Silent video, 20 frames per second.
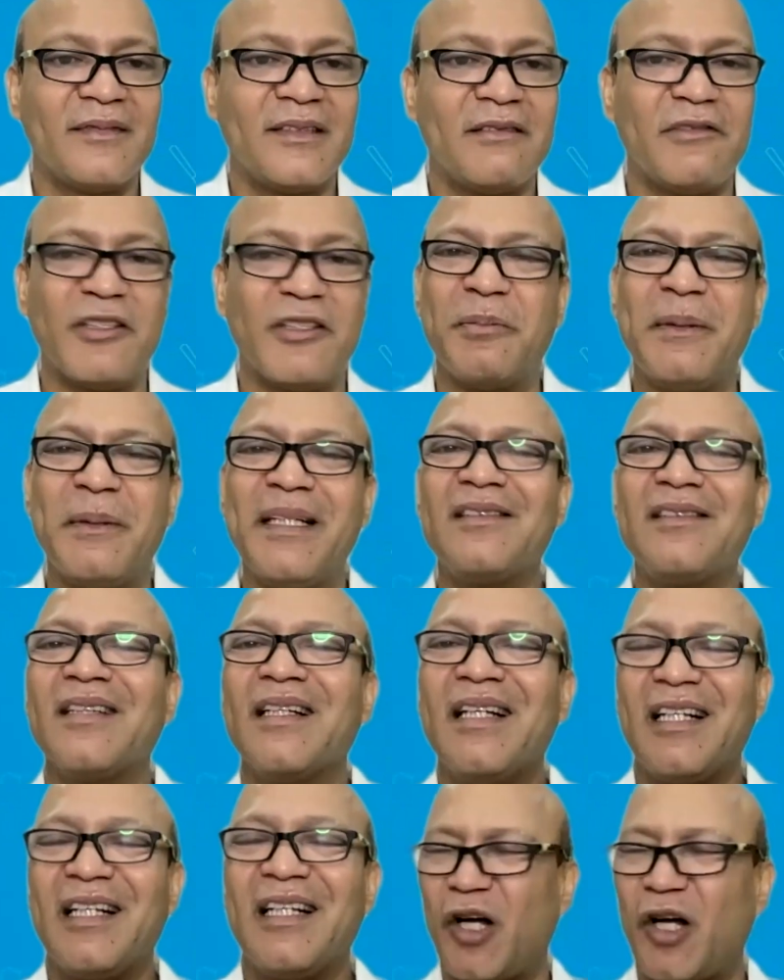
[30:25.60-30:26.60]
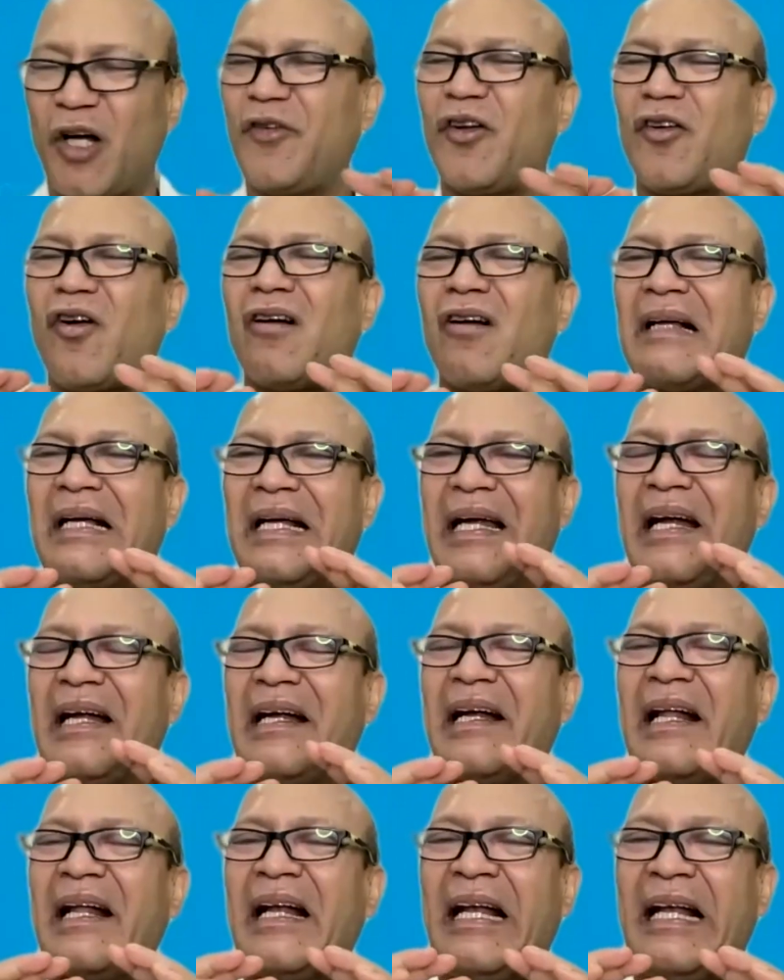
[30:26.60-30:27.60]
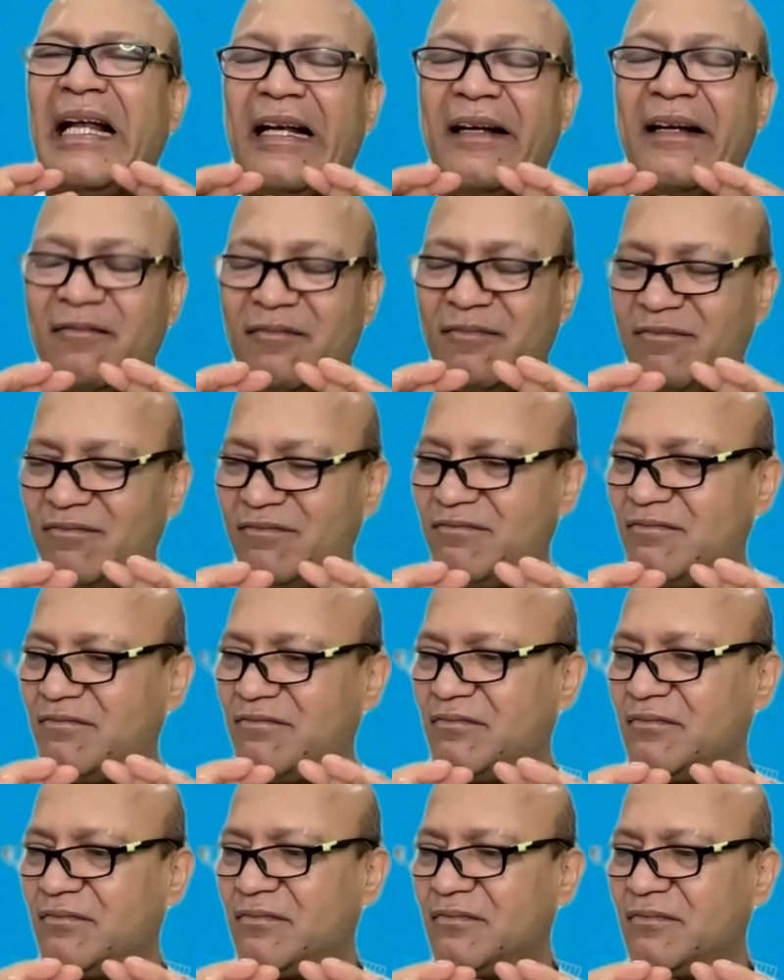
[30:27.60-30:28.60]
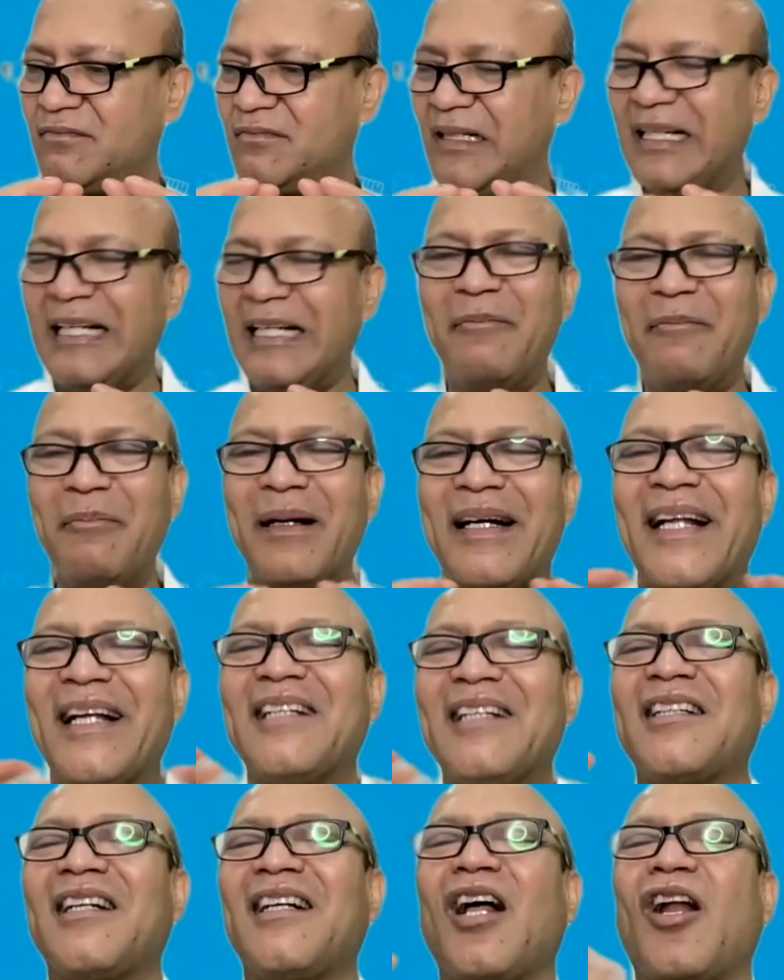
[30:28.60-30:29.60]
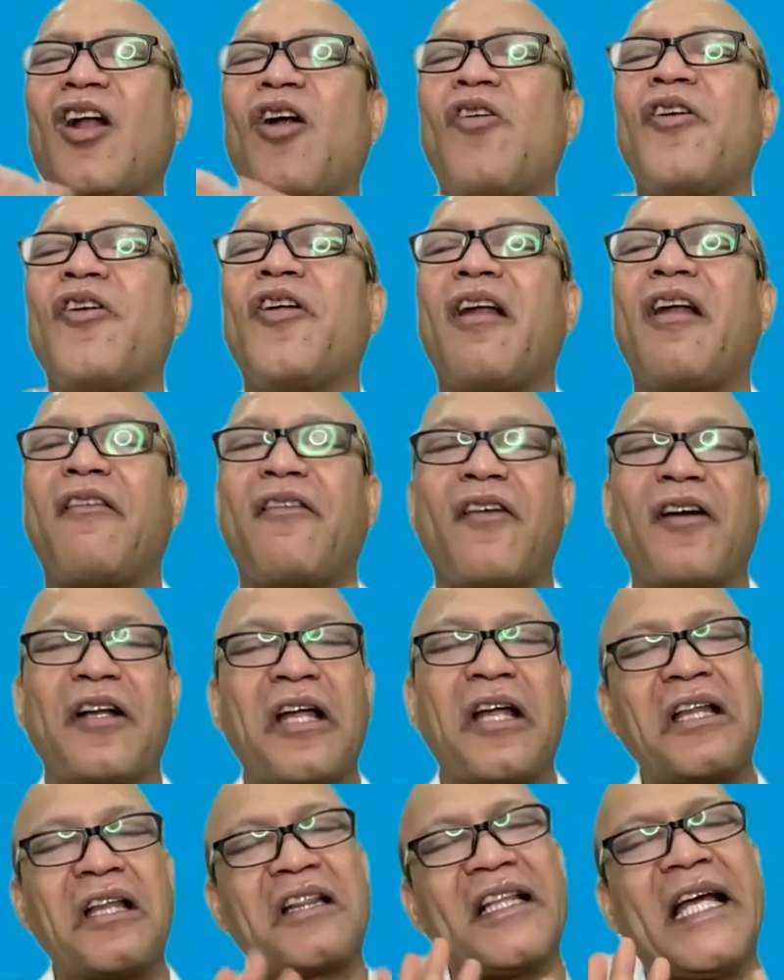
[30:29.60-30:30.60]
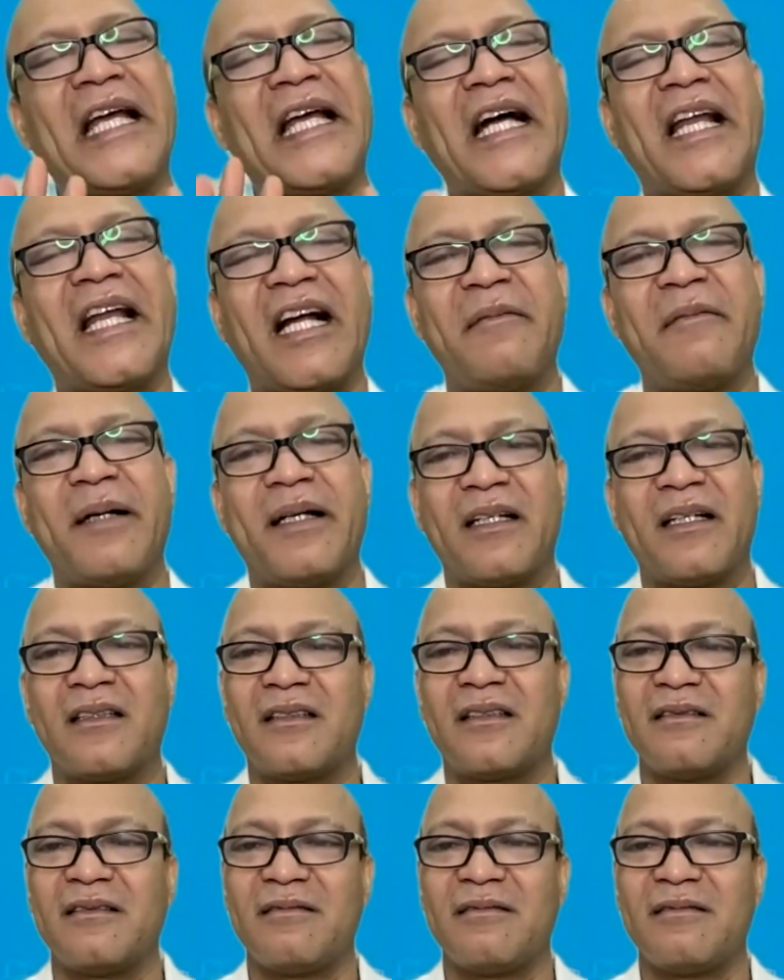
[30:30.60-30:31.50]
Which means now you've not created a limitation around your effort. Ki itna hi karega mehnat.